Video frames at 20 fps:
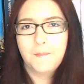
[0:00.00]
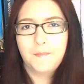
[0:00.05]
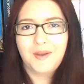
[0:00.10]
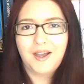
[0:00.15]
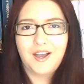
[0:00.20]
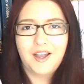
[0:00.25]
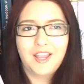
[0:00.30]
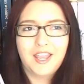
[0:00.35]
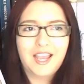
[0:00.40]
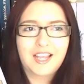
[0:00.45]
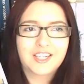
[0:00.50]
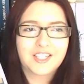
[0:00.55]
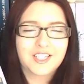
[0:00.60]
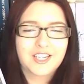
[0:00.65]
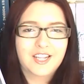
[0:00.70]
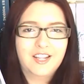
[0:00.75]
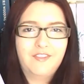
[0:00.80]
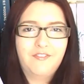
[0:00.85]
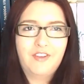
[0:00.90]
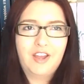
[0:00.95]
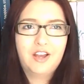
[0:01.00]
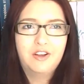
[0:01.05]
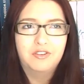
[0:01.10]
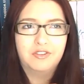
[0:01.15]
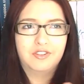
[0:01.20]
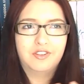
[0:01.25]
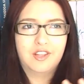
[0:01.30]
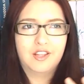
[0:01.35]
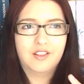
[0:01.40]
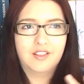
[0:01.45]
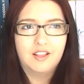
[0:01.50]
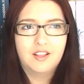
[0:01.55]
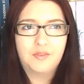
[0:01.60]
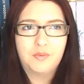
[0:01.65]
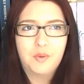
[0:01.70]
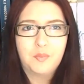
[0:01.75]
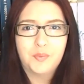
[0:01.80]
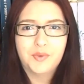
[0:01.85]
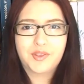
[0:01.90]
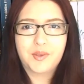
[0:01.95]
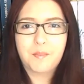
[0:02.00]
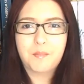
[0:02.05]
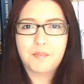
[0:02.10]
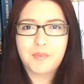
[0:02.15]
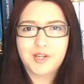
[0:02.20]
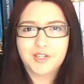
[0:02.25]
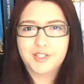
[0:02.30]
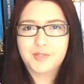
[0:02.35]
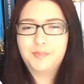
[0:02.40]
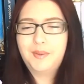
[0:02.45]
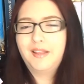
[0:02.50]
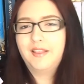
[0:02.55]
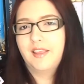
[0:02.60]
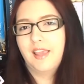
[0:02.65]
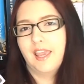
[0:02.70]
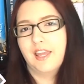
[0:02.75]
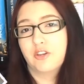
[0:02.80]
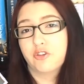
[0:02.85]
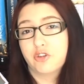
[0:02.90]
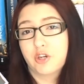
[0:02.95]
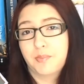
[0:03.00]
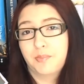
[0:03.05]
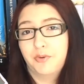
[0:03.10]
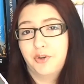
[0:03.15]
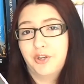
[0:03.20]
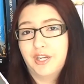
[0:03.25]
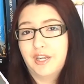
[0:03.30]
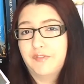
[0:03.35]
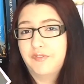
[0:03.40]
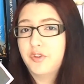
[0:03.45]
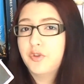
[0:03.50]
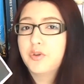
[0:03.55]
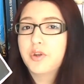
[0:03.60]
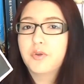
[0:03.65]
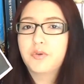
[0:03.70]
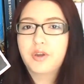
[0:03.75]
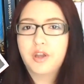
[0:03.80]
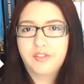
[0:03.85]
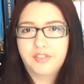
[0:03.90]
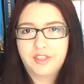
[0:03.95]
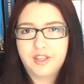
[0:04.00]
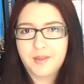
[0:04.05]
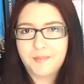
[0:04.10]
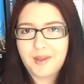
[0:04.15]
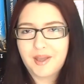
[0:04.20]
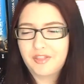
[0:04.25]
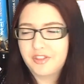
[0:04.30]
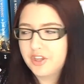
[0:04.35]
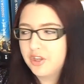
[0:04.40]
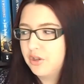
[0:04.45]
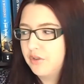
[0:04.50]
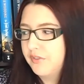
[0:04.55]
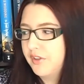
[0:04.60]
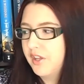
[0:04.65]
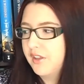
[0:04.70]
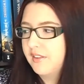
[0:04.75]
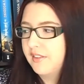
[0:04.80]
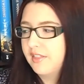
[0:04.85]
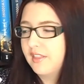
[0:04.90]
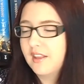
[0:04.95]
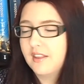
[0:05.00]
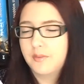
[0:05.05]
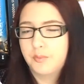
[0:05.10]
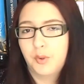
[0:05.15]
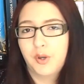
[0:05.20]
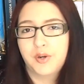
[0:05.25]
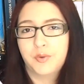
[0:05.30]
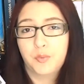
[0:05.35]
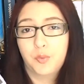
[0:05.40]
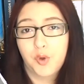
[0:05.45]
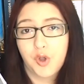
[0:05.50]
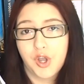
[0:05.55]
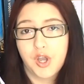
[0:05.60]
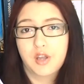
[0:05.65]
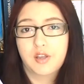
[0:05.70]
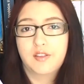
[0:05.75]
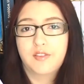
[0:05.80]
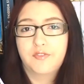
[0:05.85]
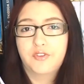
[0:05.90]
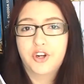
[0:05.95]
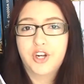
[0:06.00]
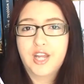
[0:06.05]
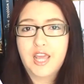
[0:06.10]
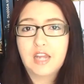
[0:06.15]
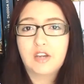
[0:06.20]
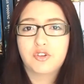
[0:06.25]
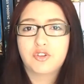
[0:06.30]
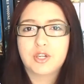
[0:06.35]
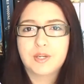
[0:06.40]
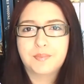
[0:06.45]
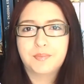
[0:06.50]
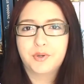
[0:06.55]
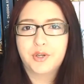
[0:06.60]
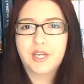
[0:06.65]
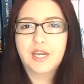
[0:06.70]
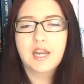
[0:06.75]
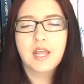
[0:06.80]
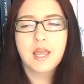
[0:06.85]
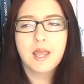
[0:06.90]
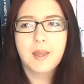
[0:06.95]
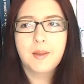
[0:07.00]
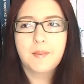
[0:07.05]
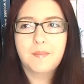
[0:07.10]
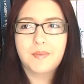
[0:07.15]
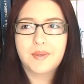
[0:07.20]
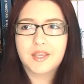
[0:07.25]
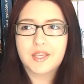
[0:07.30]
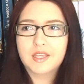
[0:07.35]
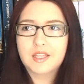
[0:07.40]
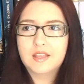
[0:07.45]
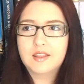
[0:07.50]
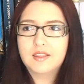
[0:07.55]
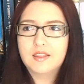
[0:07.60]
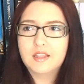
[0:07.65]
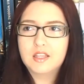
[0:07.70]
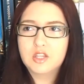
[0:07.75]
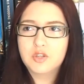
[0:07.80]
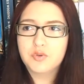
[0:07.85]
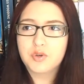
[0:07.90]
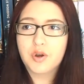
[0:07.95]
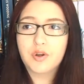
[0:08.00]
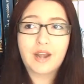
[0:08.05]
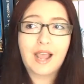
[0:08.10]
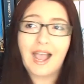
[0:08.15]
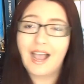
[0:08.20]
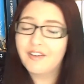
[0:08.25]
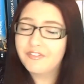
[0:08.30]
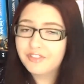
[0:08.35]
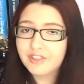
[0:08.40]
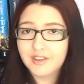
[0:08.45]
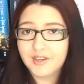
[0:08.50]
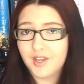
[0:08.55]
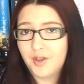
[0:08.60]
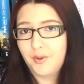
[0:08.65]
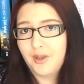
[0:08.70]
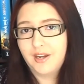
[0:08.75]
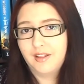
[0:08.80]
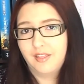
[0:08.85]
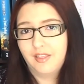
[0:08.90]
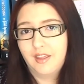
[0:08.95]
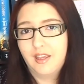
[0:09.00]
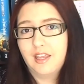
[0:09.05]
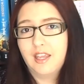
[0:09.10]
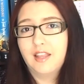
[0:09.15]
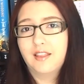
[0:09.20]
But I actually found that this one was a much better entry point. If you know nothing about the universe, this one works for an entry point because you don't have to know anything.